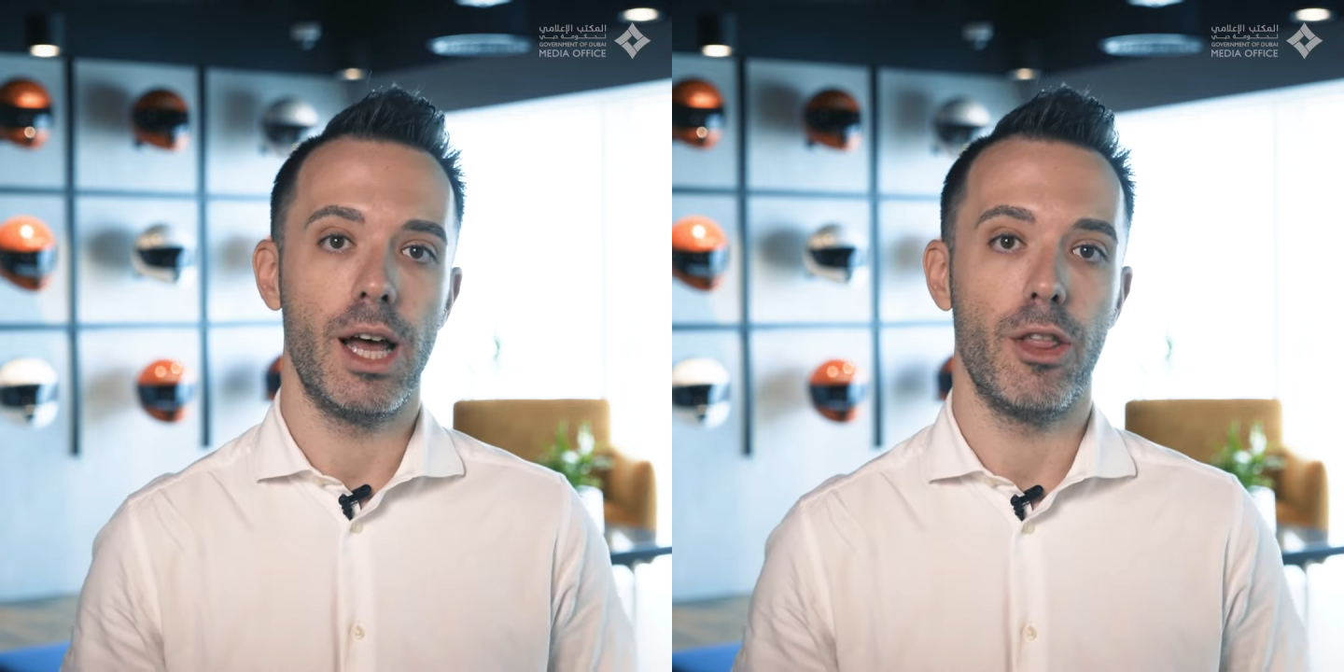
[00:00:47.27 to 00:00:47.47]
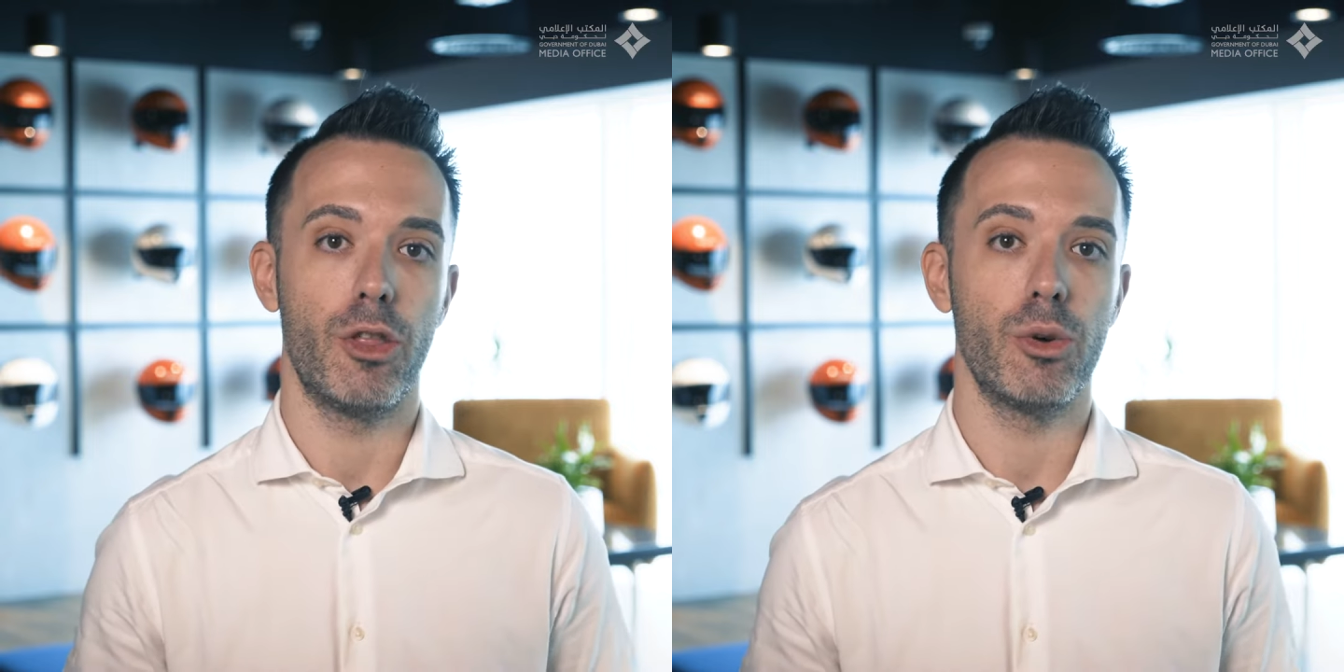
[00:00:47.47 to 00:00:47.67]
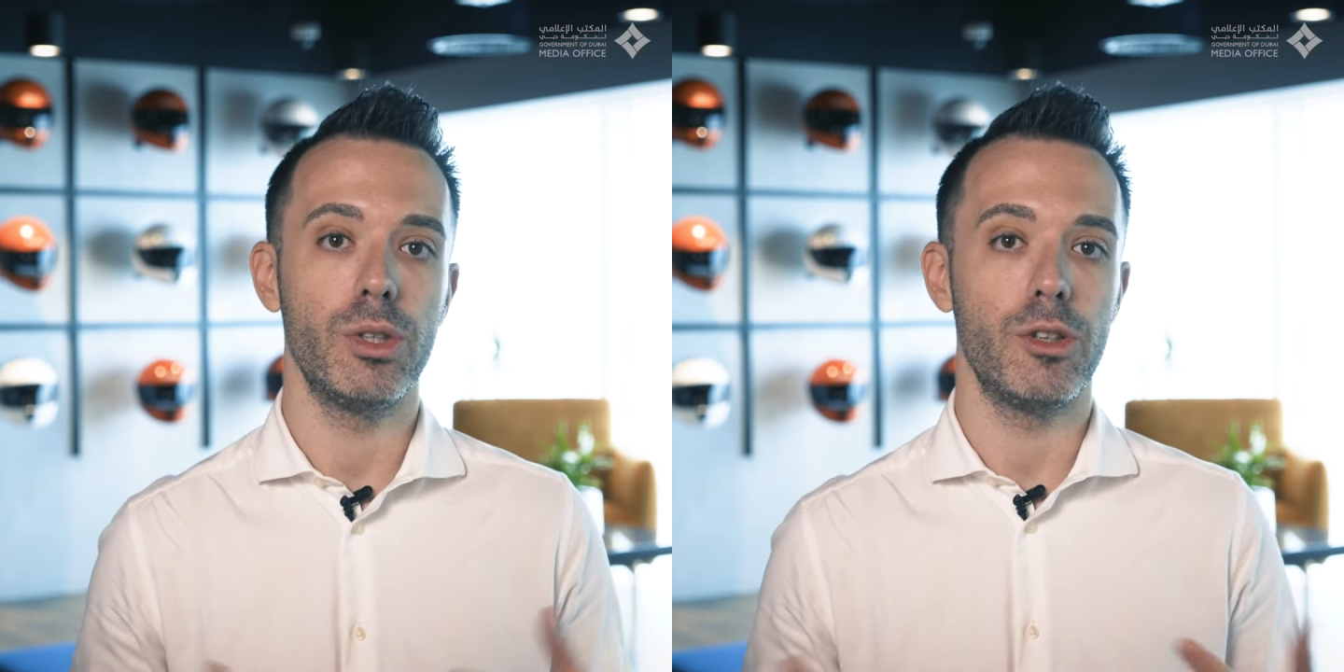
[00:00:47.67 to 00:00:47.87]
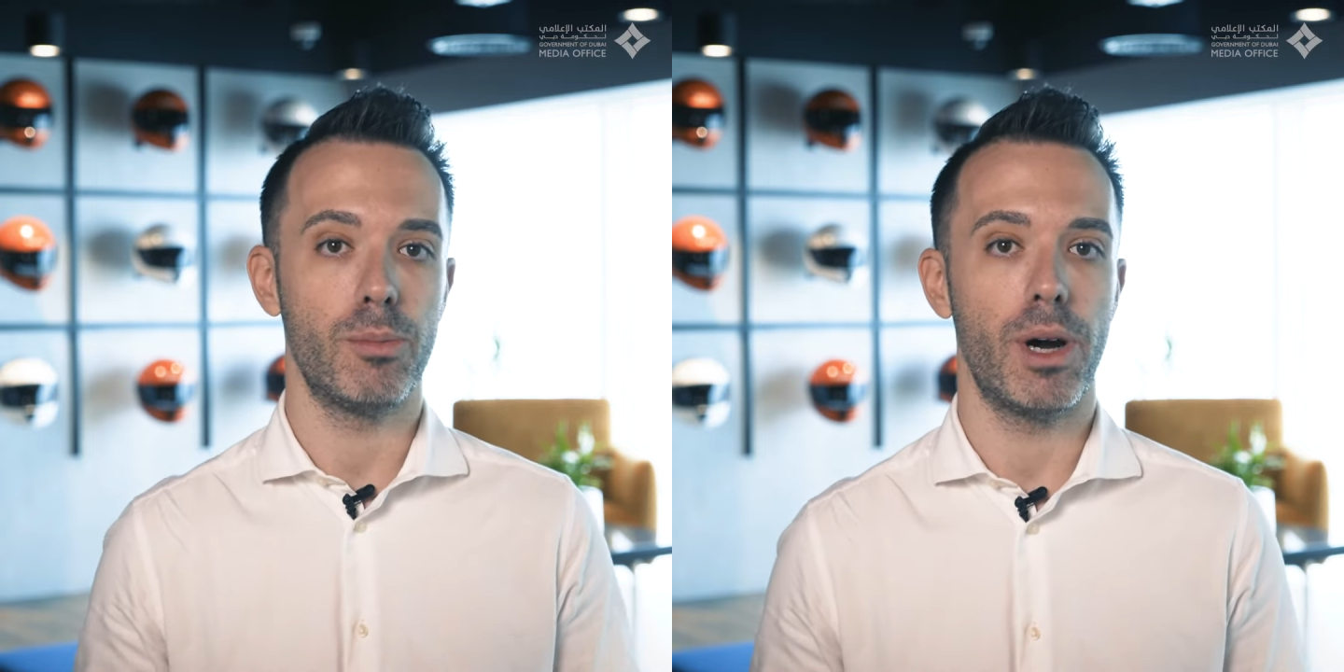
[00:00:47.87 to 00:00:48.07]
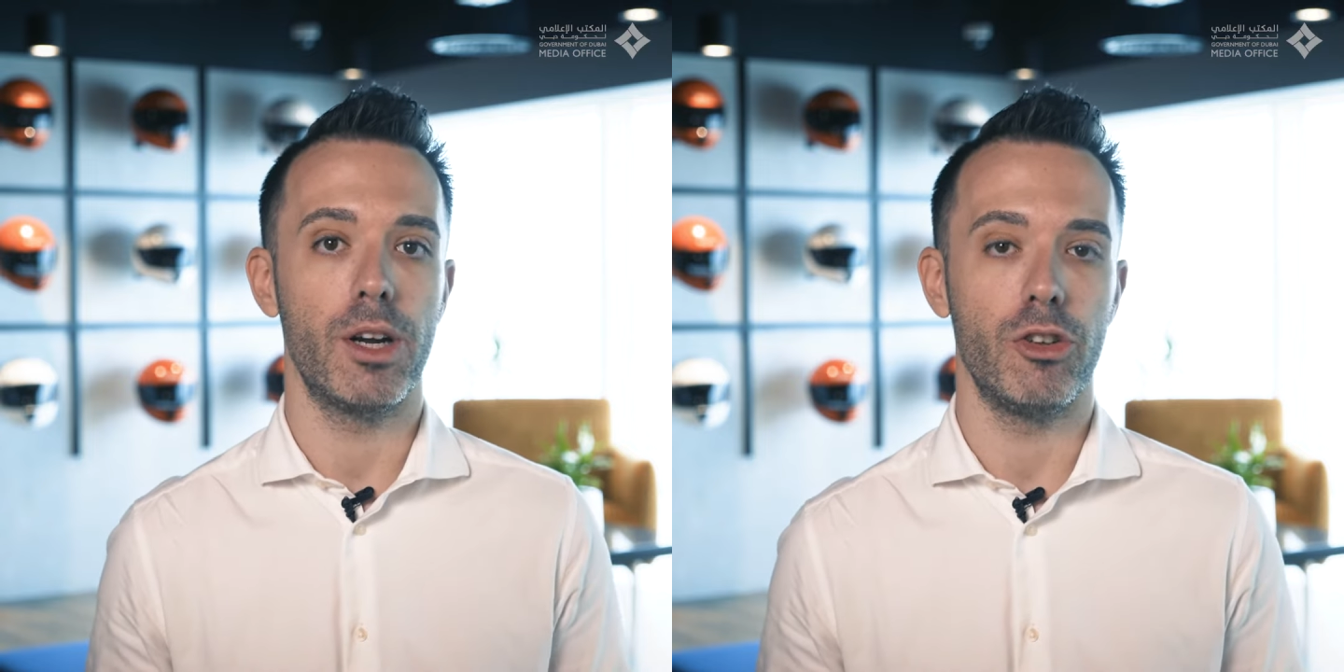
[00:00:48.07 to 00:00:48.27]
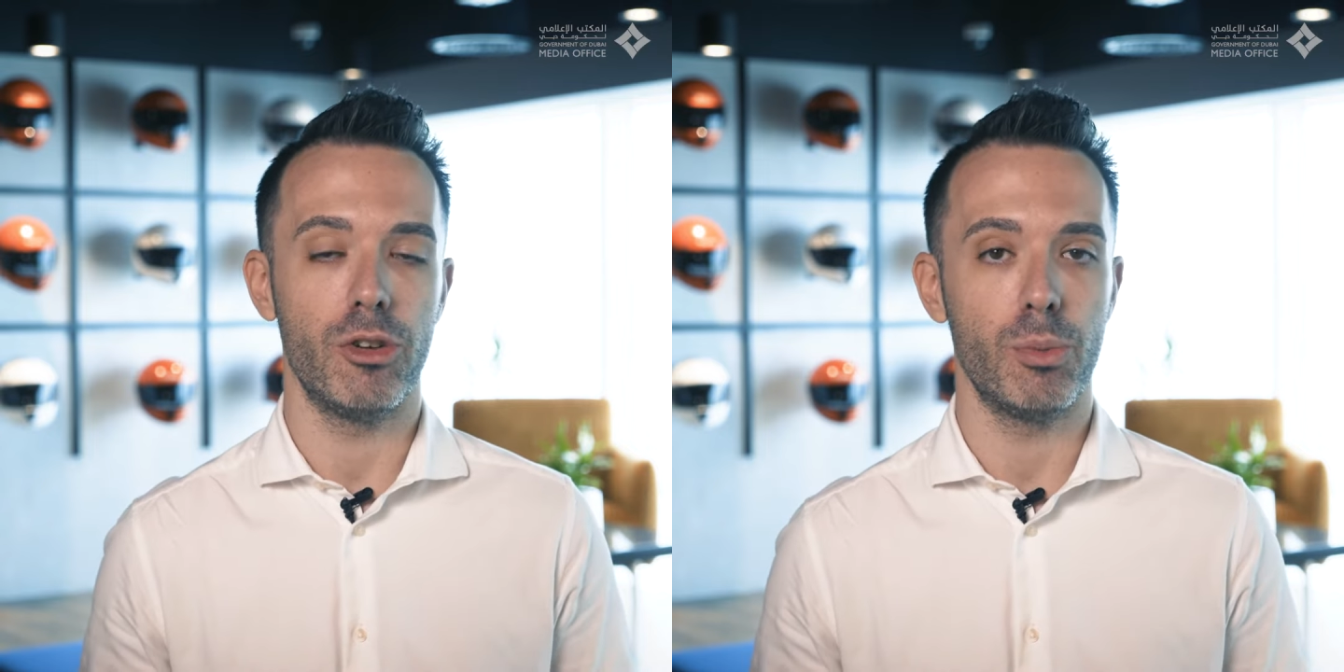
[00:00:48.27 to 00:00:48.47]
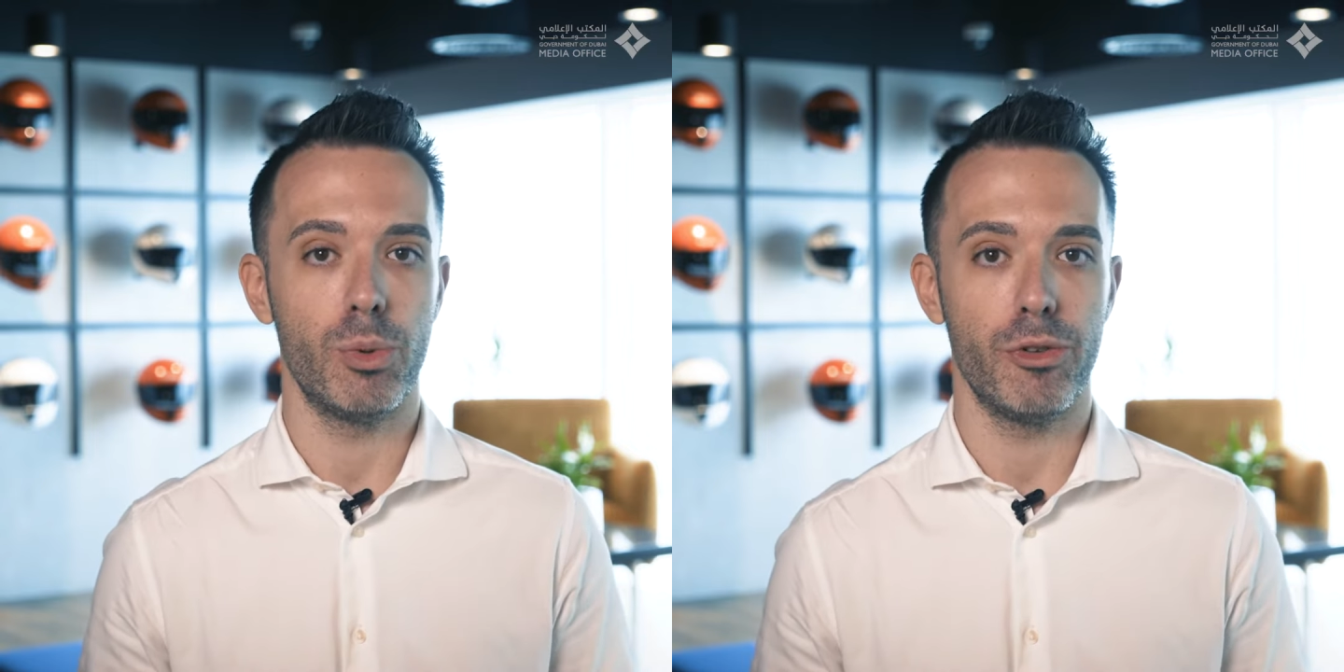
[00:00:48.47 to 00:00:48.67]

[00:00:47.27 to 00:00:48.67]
And through this partnership,